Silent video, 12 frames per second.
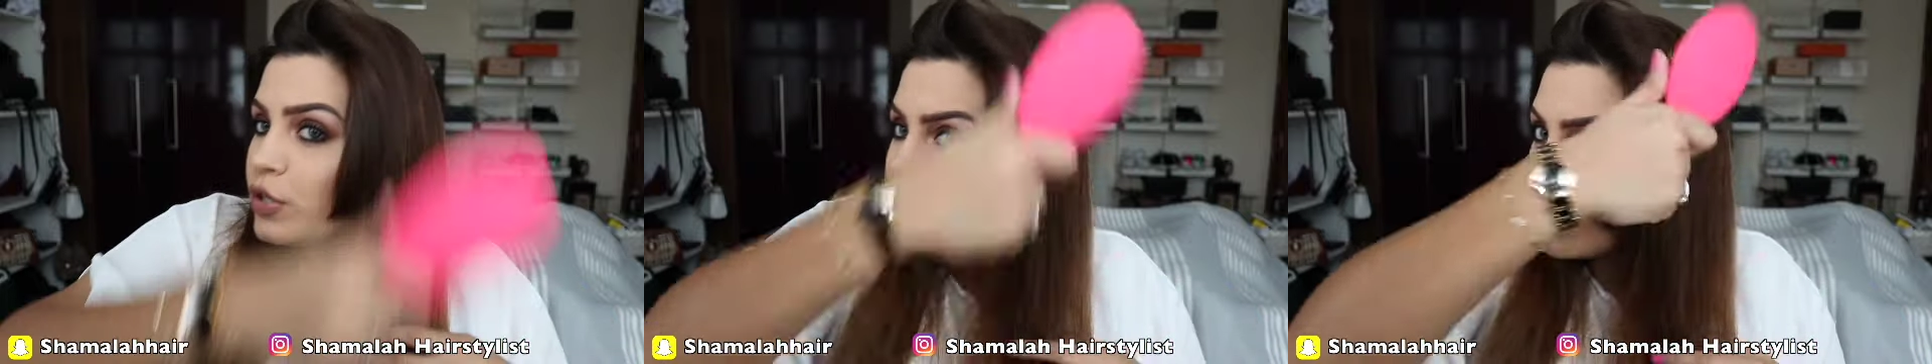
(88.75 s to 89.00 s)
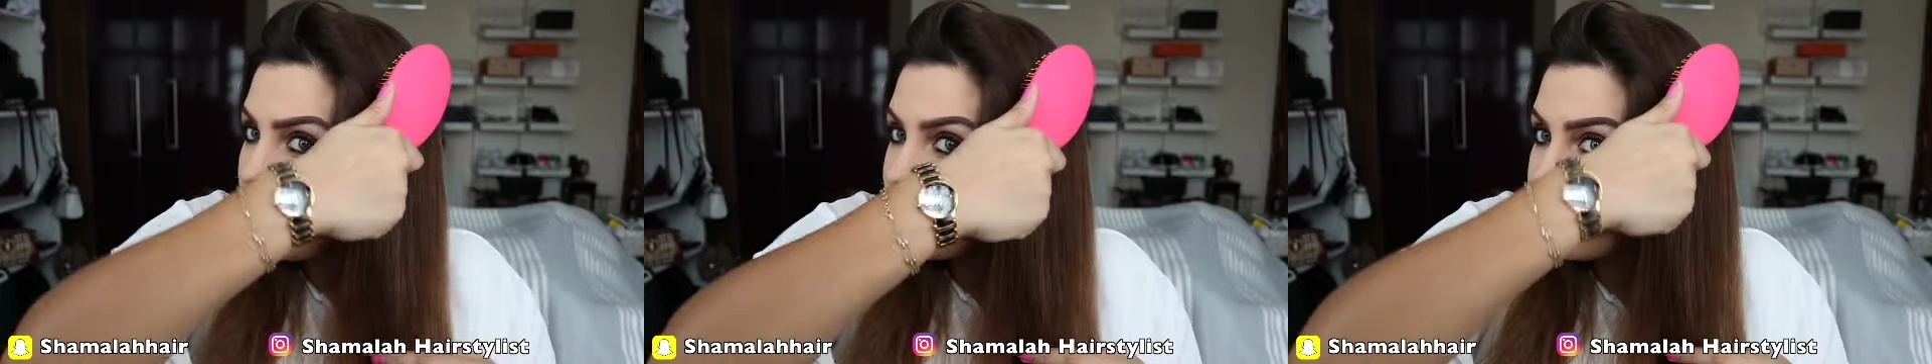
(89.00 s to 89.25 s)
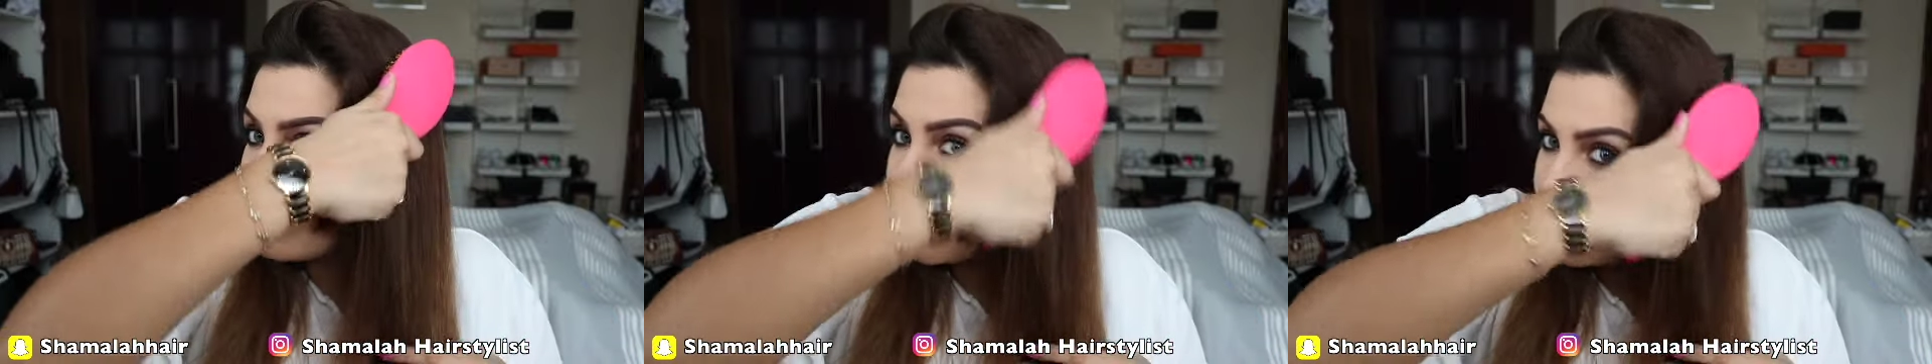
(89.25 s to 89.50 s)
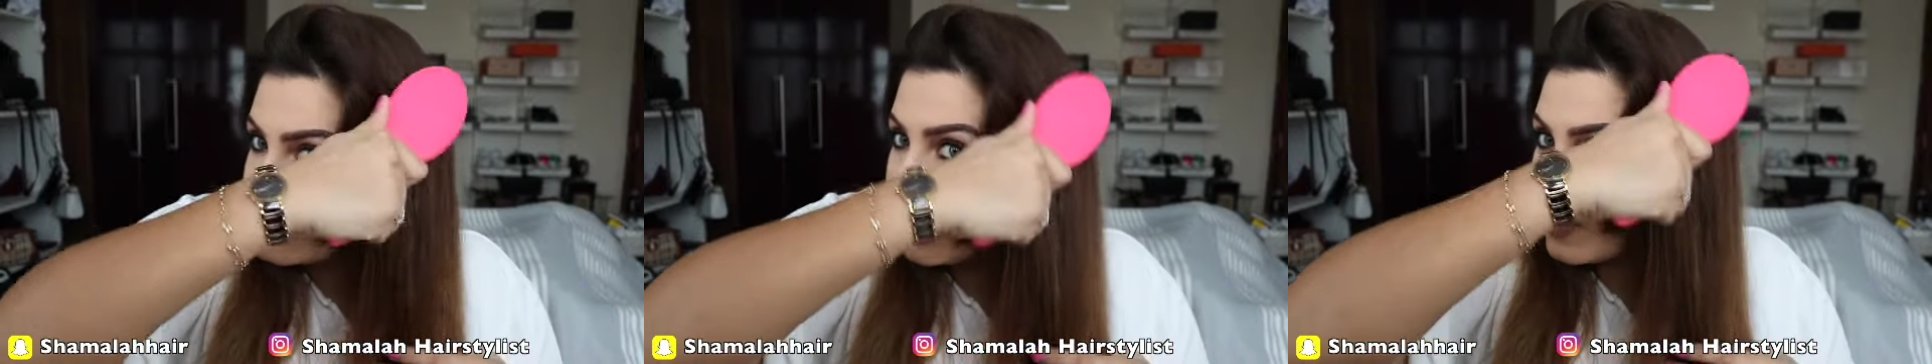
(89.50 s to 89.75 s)
Don't go from
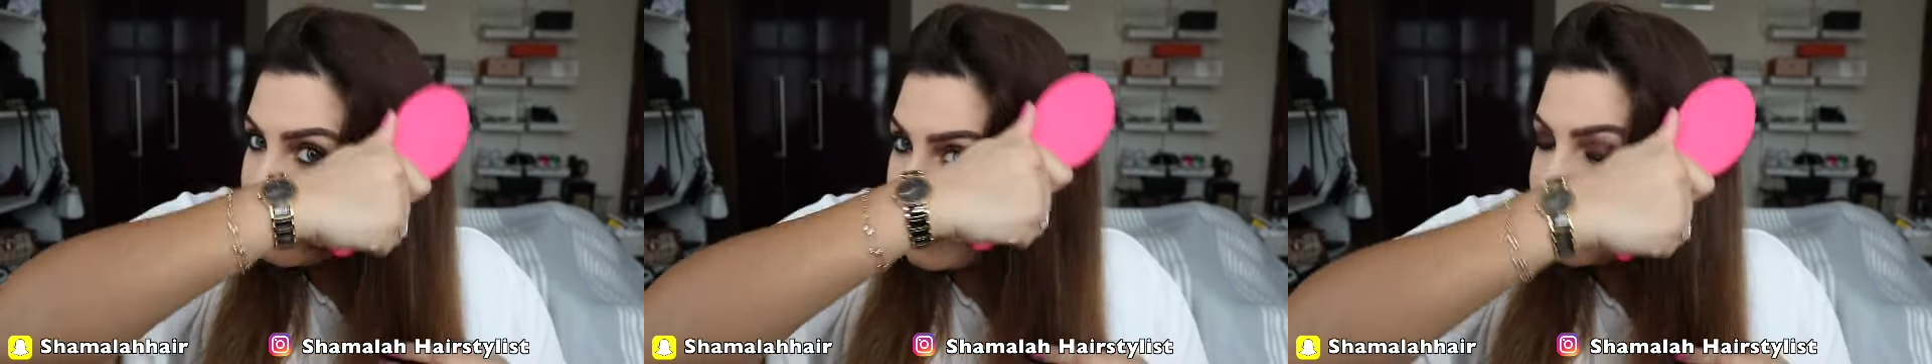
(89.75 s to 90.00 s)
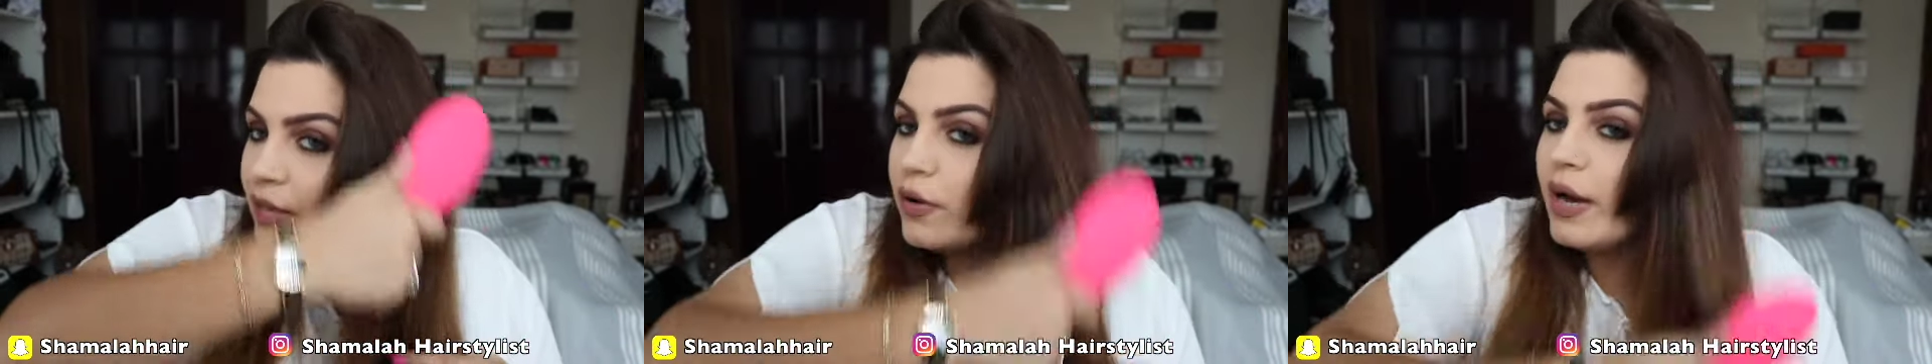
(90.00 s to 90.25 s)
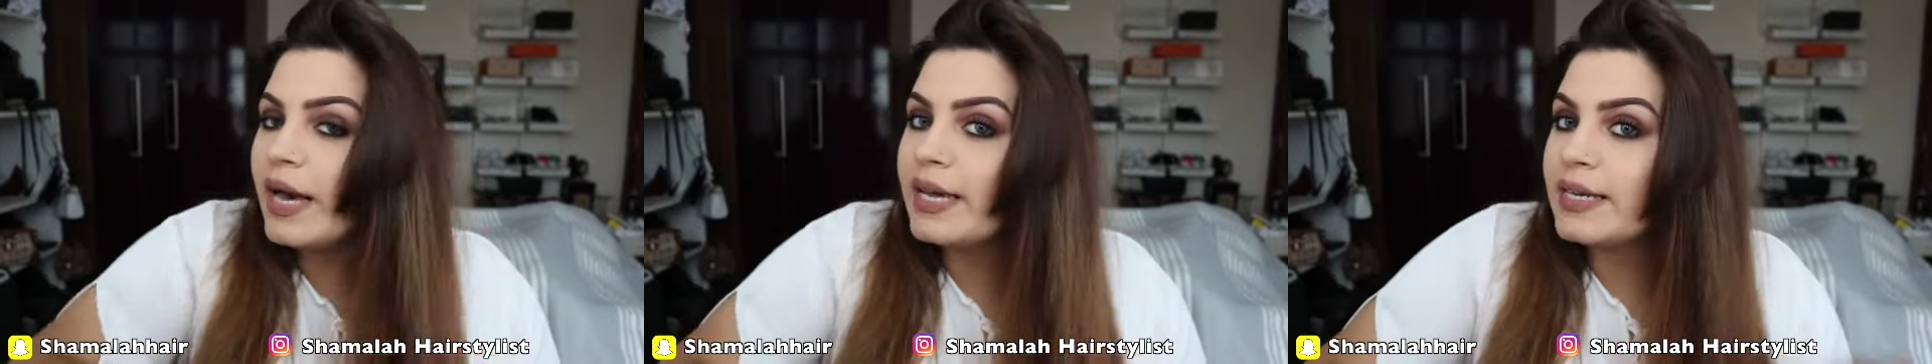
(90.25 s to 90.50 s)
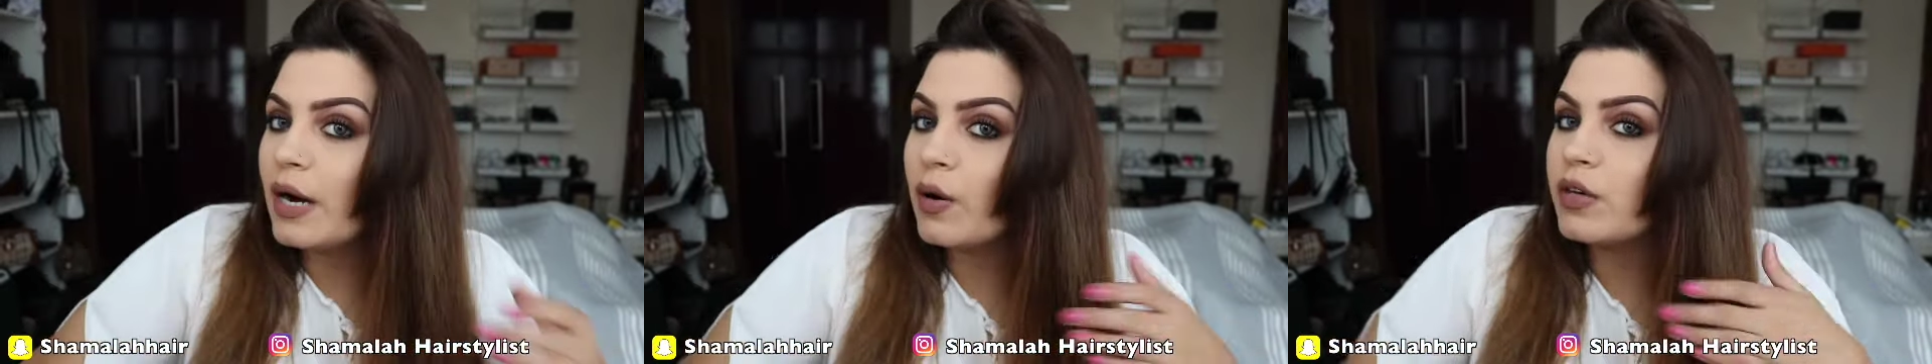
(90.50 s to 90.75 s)
there and start yanking your hair
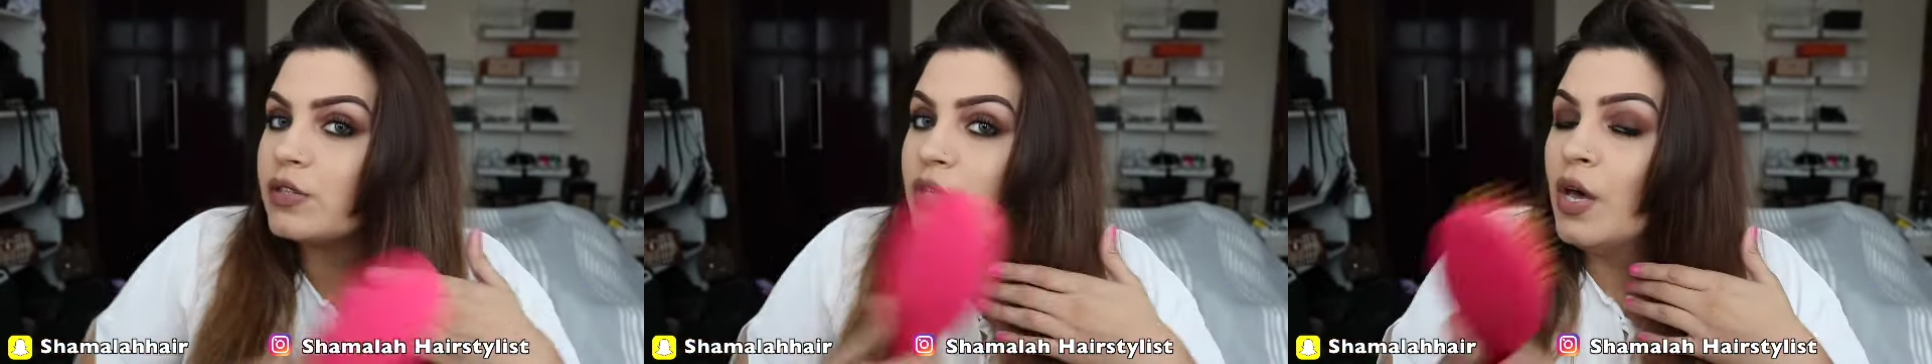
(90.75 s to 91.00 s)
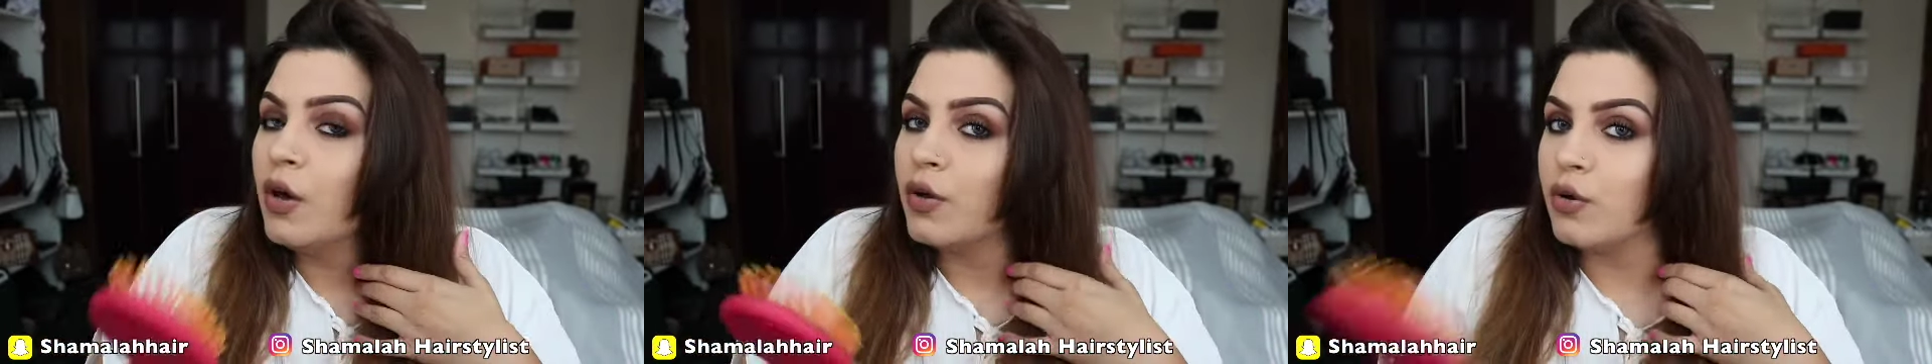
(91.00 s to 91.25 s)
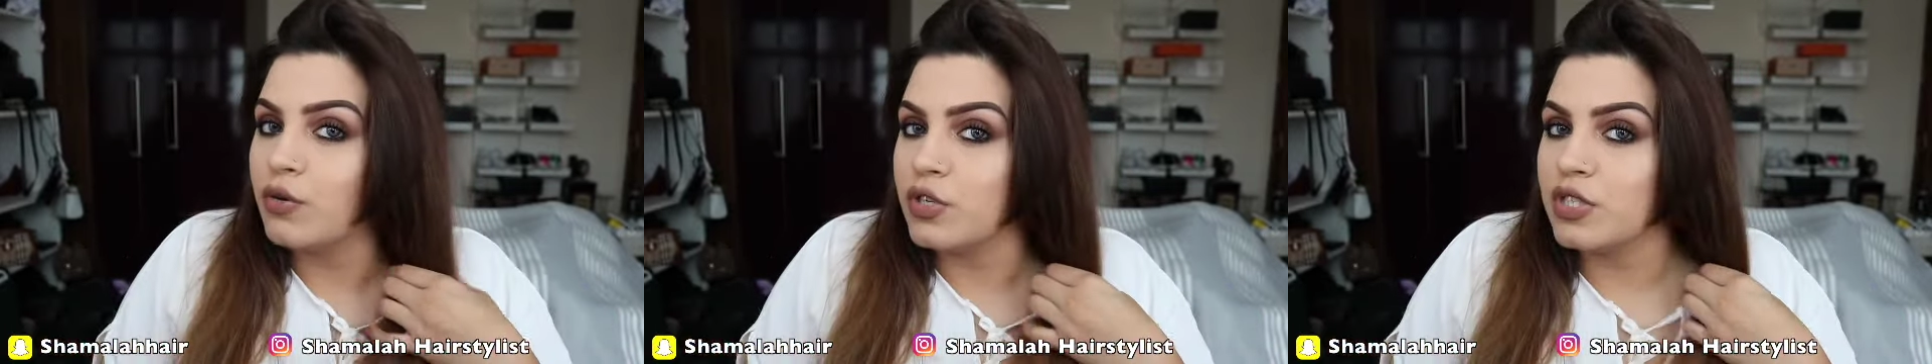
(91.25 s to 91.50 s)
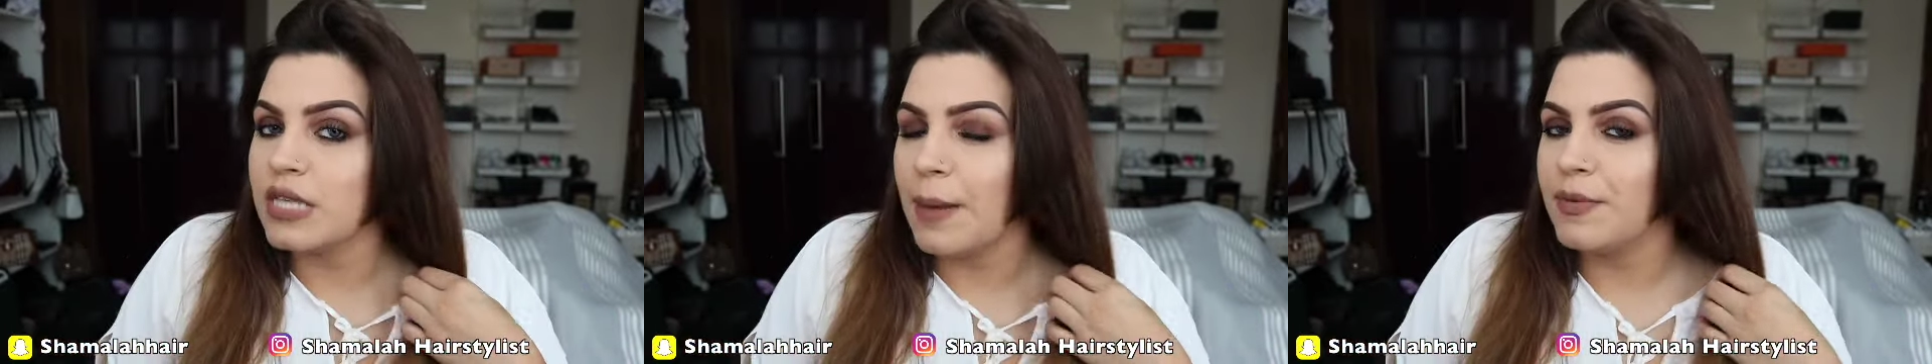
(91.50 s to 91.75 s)
down, because you'll
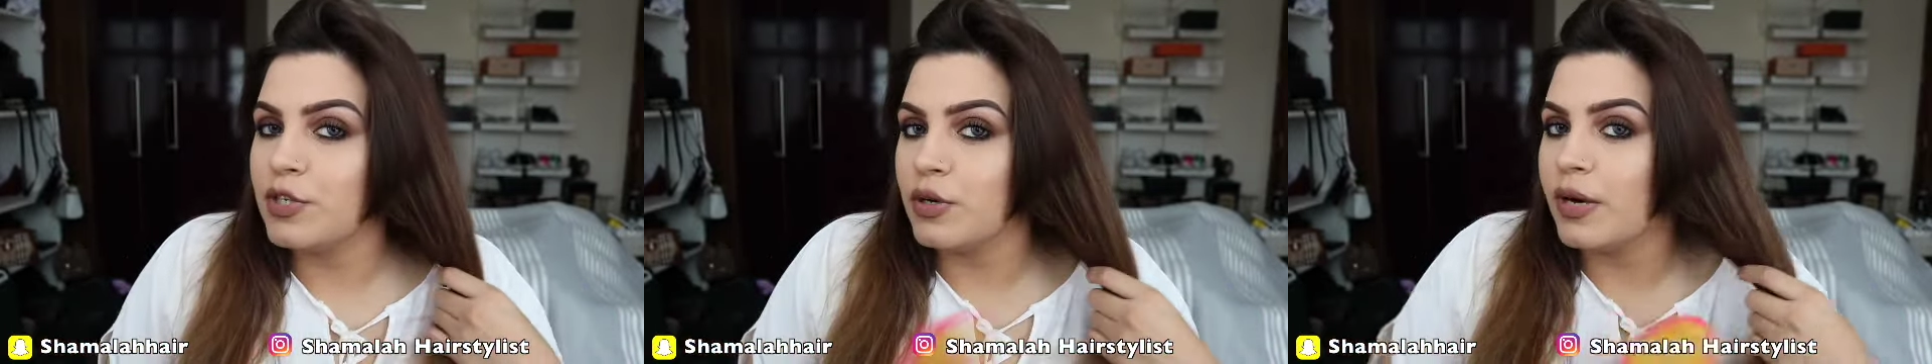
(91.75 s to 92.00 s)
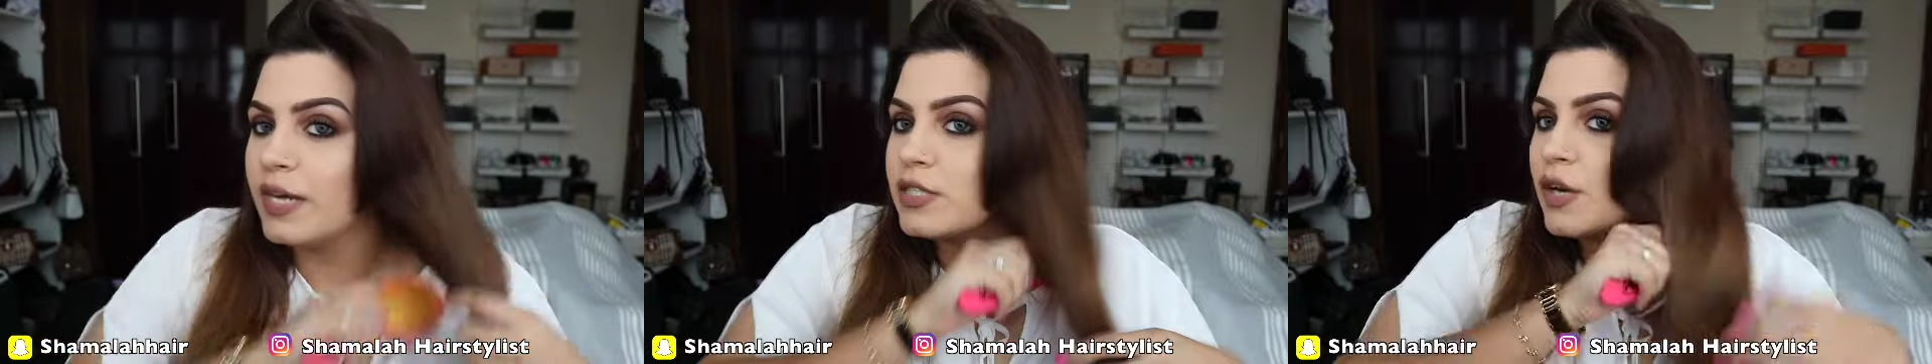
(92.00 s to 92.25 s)
just damage your hair.